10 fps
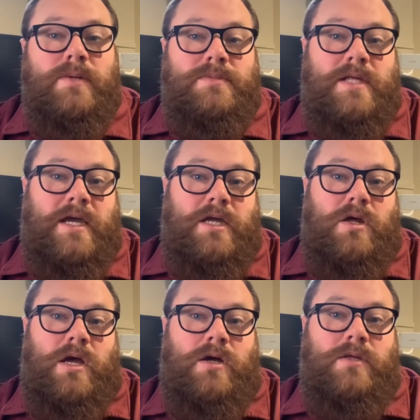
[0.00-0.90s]
that
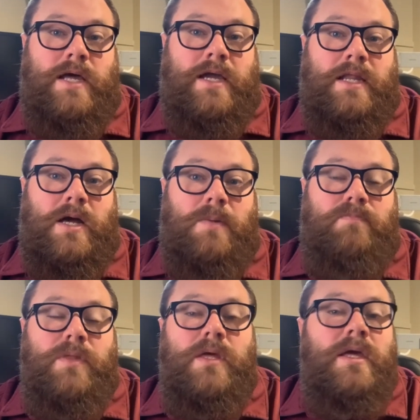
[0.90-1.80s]
can help.
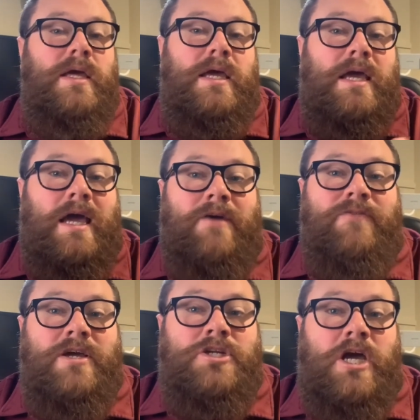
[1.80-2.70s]

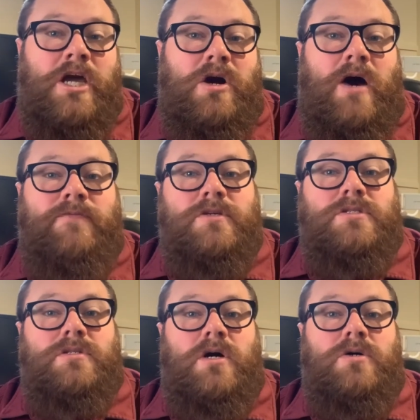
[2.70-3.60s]
FHA offers
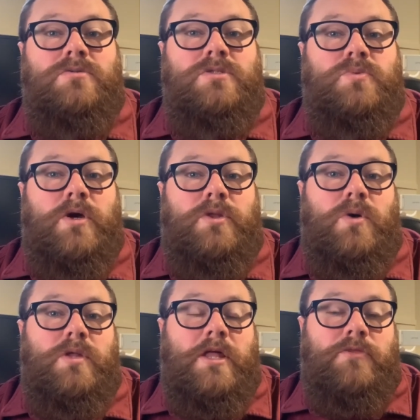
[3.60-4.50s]
loans with
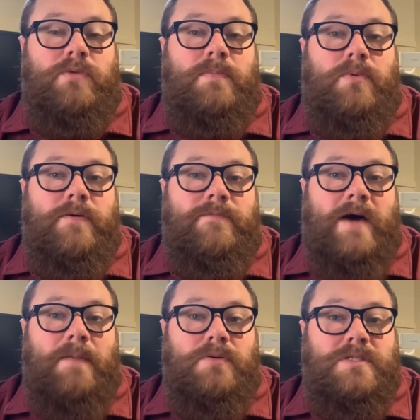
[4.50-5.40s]
only a
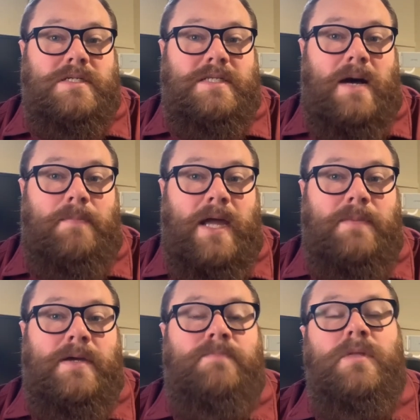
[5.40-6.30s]
3.5% down
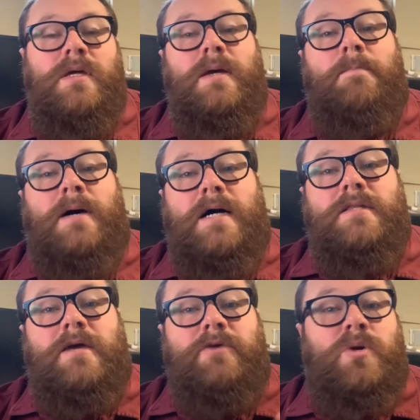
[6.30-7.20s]
payment, but
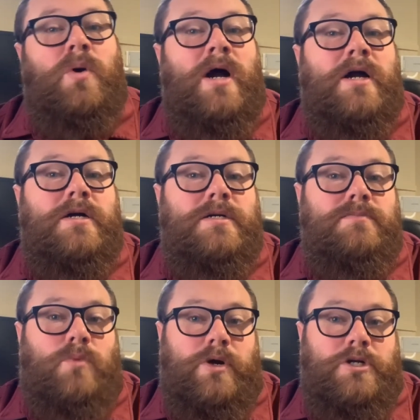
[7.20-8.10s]
they require
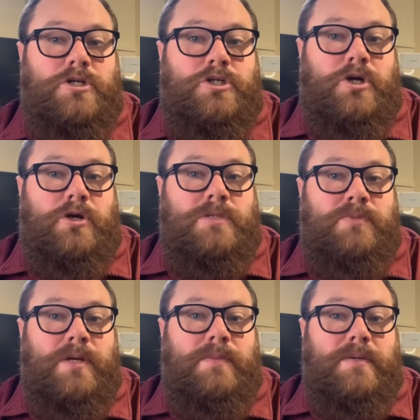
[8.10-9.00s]
mortgage insurance
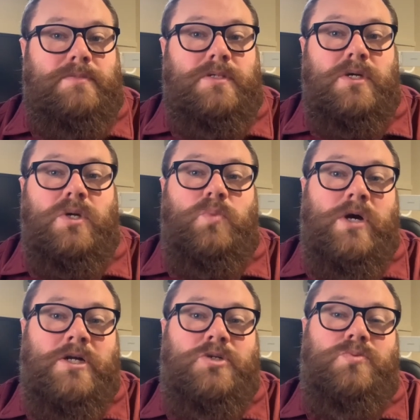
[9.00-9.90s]
premiums,
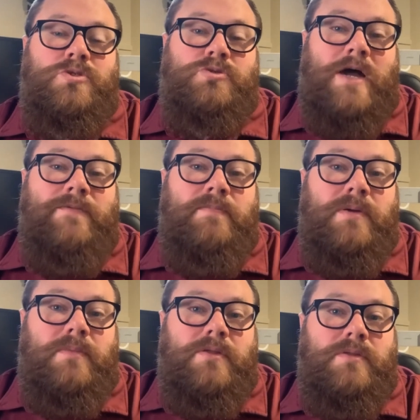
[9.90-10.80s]
which will drive up your
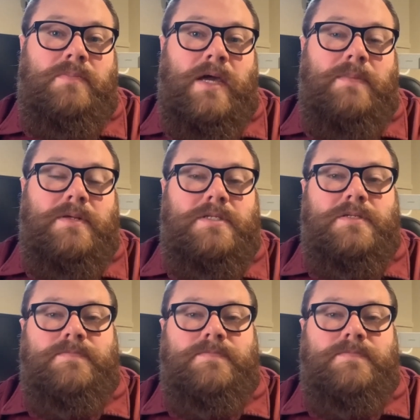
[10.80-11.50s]
monthly payments.